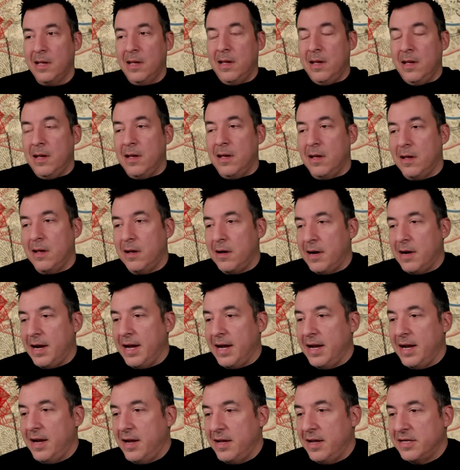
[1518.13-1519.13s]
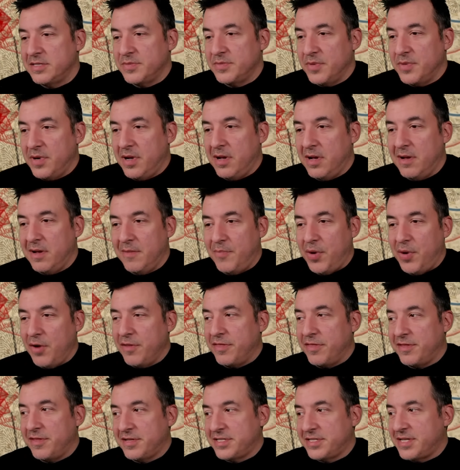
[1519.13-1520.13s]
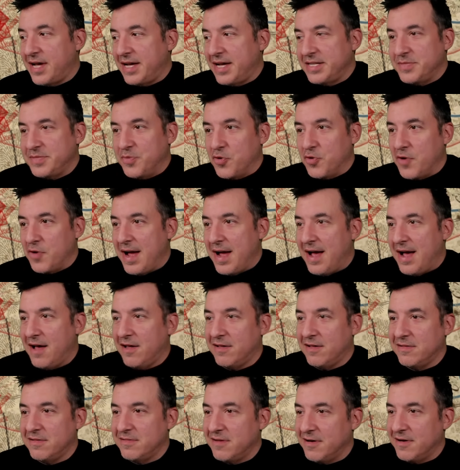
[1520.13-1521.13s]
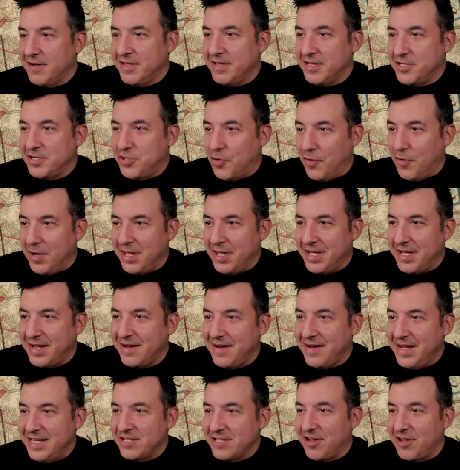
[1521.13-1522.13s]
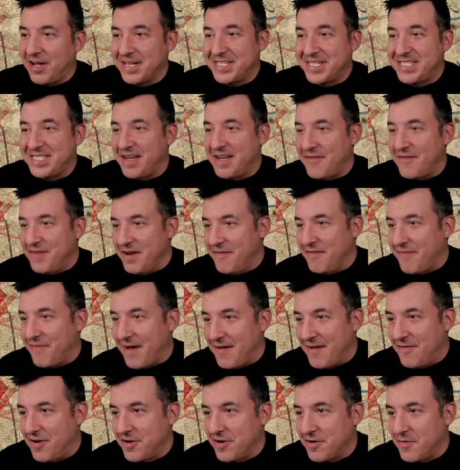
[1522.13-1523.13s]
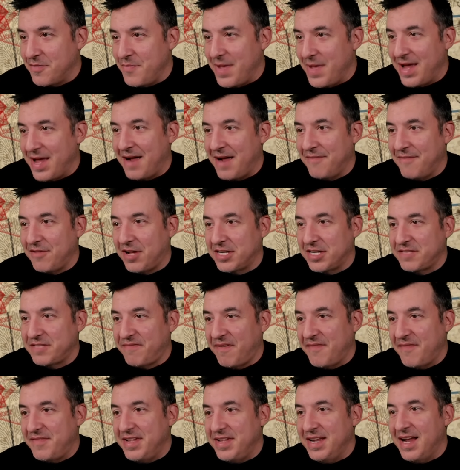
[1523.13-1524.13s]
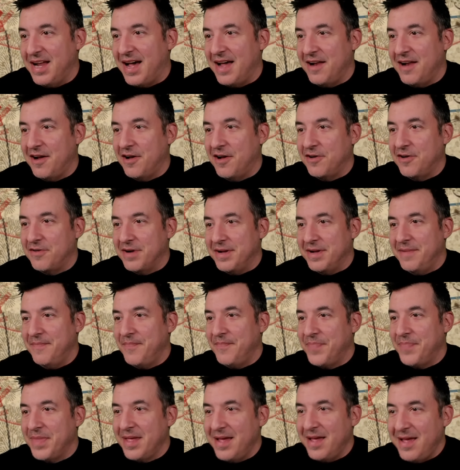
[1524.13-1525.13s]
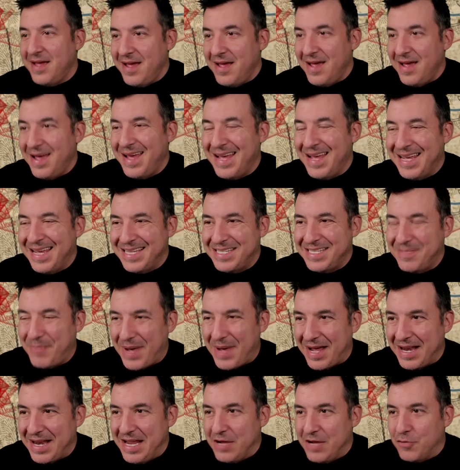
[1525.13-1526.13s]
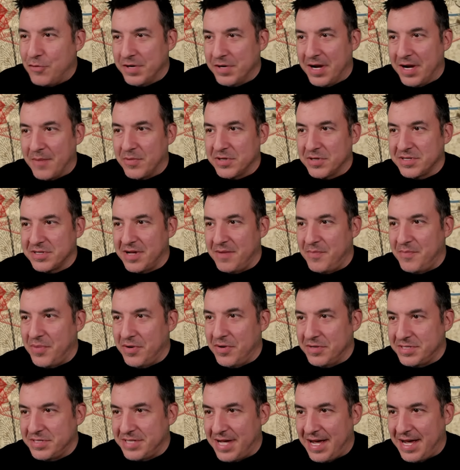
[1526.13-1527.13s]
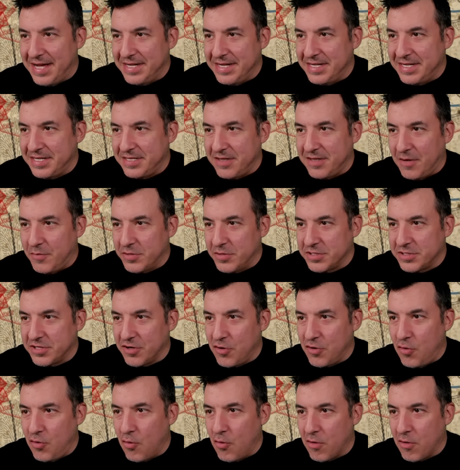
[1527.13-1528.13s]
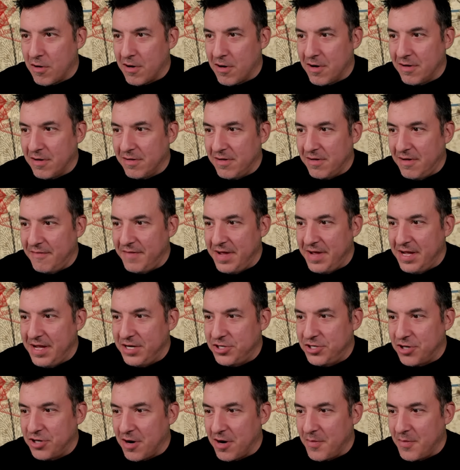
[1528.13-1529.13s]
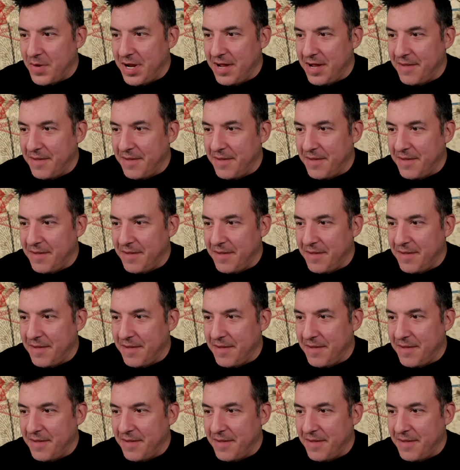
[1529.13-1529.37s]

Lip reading: All right, both sides' morale are in the toilet. He's lost 7,500 men. I've lost 5,900. It's about equal numbers on both sides. It's almost a quarter of each army.